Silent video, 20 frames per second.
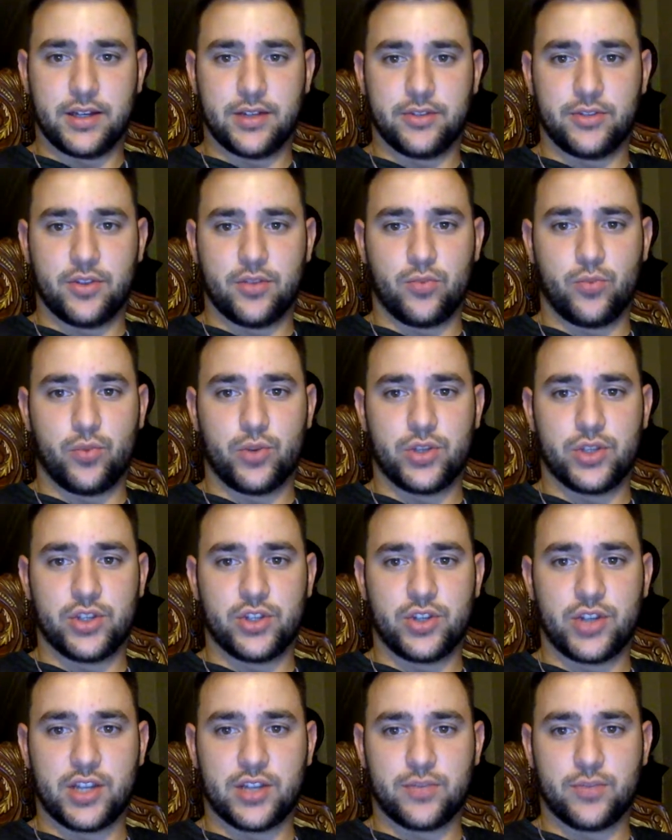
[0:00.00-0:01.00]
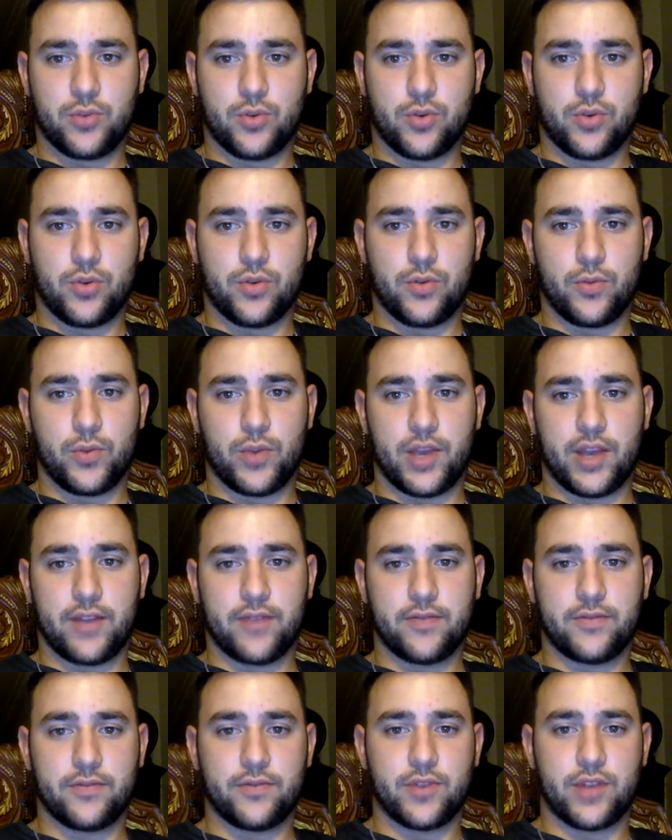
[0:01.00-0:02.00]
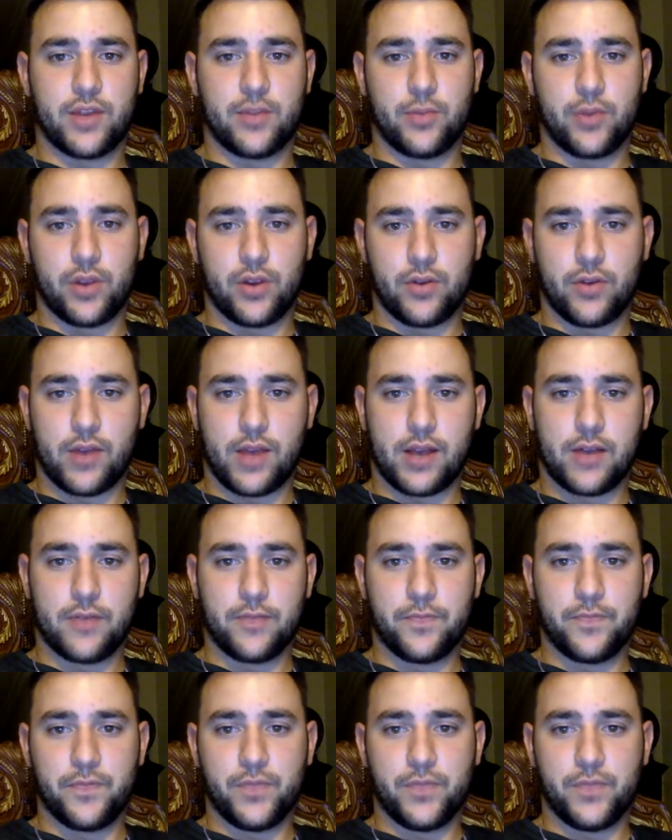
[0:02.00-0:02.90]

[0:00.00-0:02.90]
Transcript: to the prison transport, and we kind of try to break her out.